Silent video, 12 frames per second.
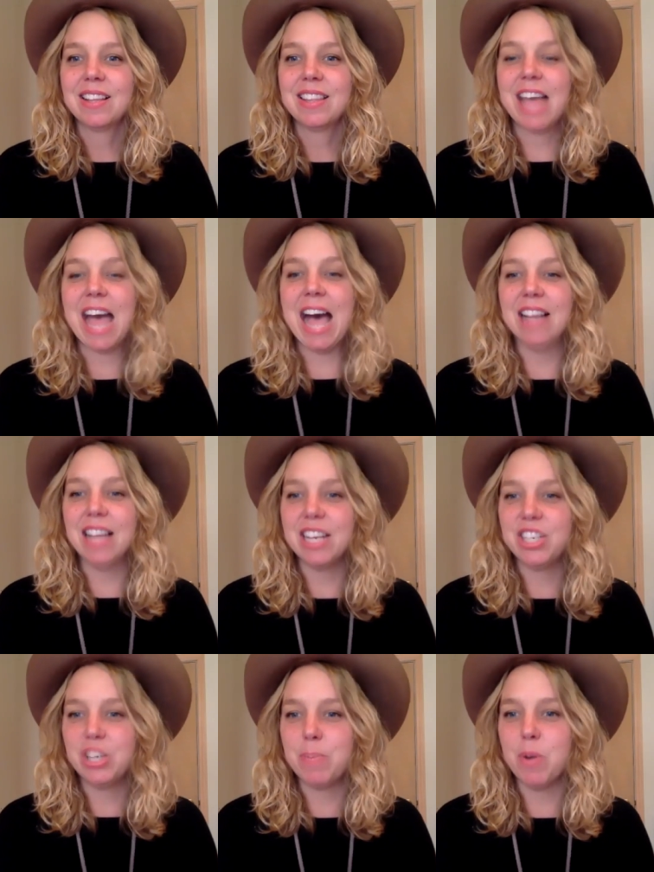The
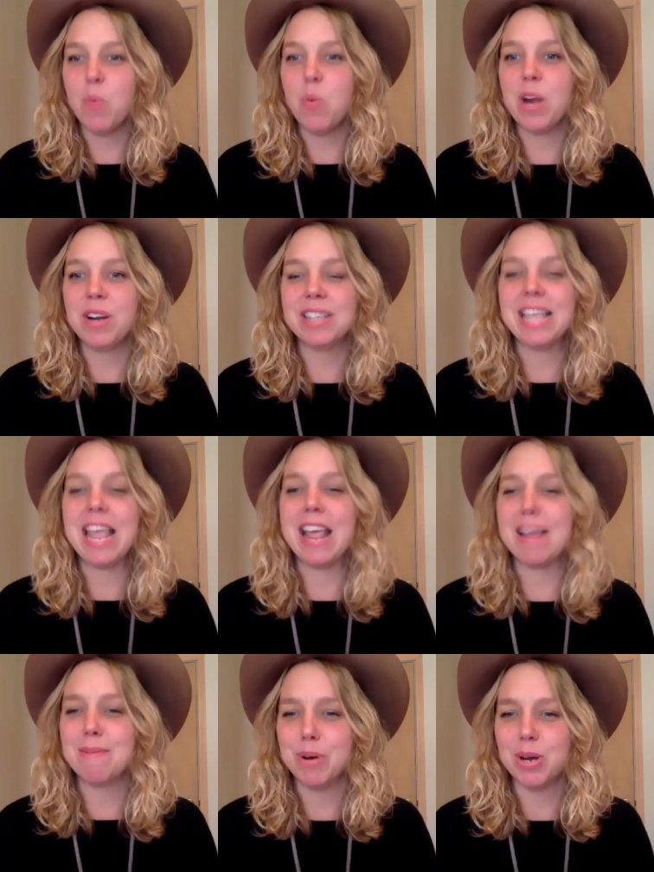Allyship Awareness
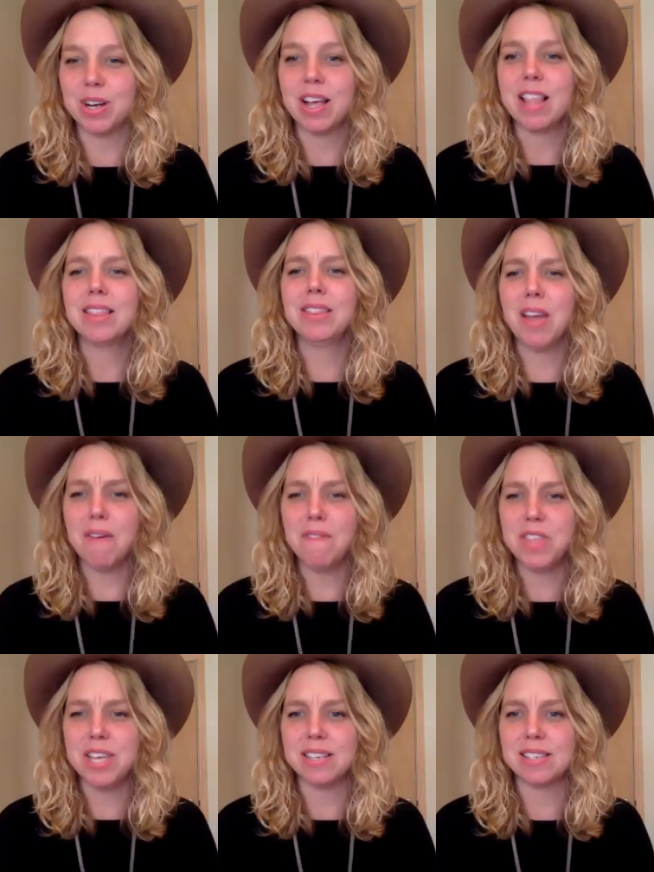Handbook.
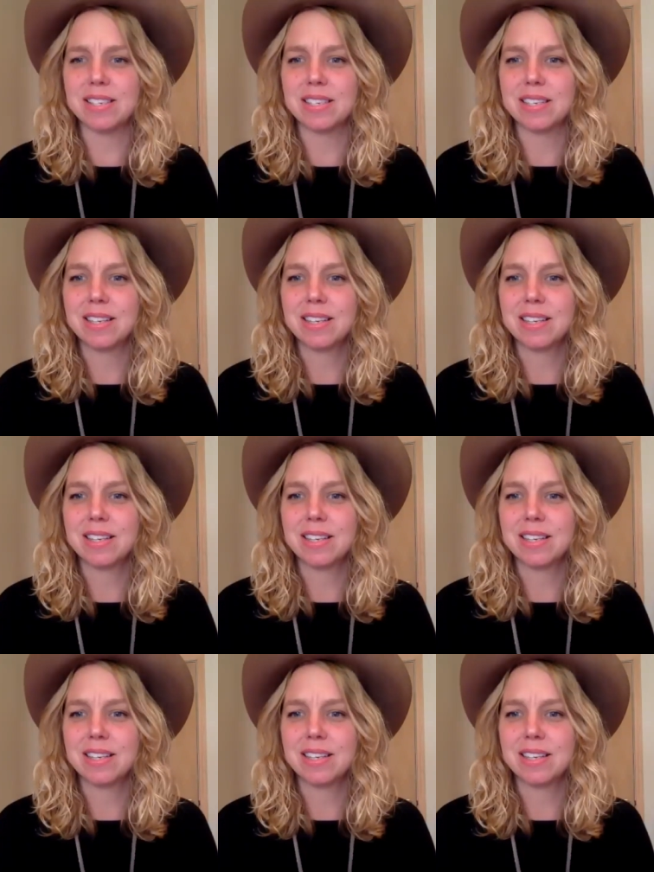Love this.